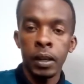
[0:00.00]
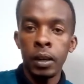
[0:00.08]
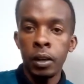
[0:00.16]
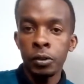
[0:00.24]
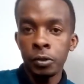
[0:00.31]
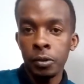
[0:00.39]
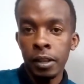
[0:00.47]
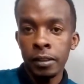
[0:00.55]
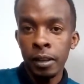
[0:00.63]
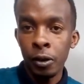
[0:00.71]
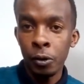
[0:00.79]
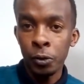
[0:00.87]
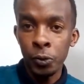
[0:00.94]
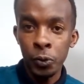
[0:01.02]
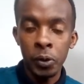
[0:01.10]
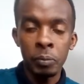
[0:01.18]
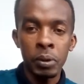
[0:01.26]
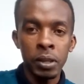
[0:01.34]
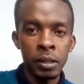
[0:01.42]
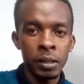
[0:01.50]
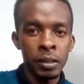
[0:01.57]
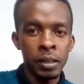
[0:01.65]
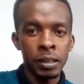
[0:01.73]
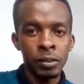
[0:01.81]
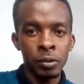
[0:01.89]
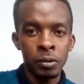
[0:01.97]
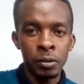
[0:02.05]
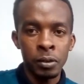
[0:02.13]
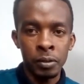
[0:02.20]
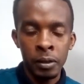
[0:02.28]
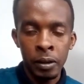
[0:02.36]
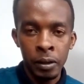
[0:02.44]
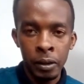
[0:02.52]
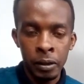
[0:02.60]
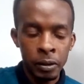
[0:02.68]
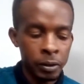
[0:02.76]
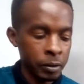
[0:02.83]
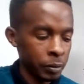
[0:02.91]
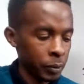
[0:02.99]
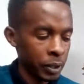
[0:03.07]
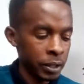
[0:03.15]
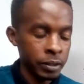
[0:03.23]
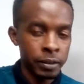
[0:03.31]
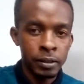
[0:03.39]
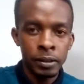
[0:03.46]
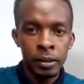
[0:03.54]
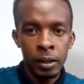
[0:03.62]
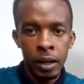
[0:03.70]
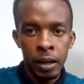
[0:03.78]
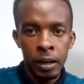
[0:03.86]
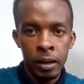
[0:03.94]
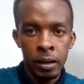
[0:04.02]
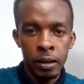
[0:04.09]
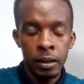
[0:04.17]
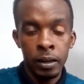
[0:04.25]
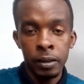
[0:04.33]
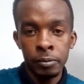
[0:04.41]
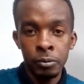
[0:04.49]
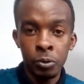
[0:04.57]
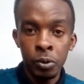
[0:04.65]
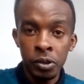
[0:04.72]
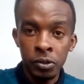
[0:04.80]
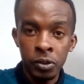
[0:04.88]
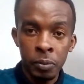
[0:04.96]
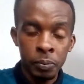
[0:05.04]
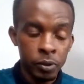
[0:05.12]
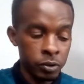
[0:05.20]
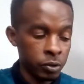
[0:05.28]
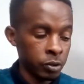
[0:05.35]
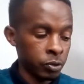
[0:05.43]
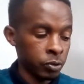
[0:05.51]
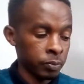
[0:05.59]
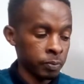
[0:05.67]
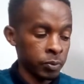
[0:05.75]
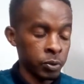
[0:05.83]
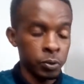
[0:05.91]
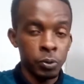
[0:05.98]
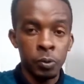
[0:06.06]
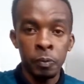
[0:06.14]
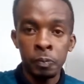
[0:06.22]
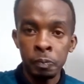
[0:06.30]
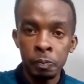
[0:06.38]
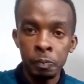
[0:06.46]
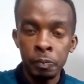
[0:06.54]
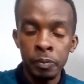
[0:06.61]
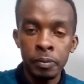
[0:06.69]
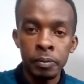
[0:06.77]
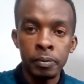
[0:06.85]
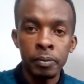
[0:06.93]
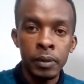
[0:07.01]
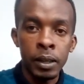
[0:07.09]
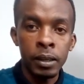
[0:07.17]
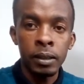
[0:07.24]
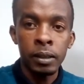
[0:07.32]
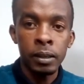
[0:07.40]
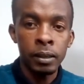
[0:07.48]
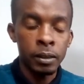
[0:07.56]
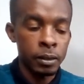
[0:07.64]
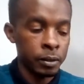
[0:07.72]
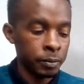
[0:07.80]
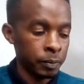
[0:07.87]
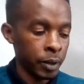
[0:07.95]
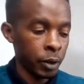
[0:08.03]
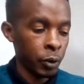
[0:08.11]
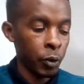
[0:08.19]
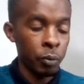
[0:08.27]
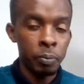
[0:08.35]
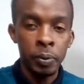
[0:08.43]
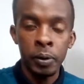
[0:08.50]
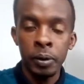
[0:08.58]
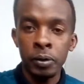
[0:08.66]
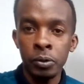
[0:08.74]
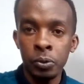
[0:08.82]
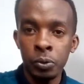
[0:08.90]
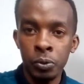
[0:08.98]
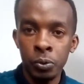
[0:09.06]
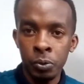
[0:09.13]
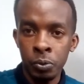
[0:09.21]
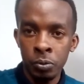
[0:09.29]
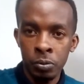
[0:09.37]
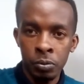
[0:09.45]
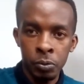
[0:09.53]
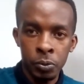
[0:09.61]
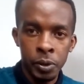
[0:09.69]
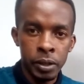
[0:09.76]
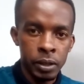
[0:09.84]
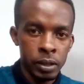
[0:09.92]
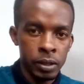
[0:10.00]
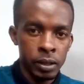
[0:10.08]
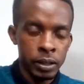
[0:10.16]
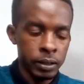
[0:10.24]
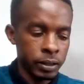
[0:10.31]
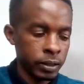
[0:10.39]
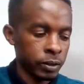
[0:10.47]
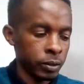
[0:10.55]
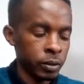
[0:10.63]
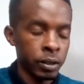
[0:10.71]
so that's how you will play that song. Well, it's quite simple song, so I hope you will learn that song.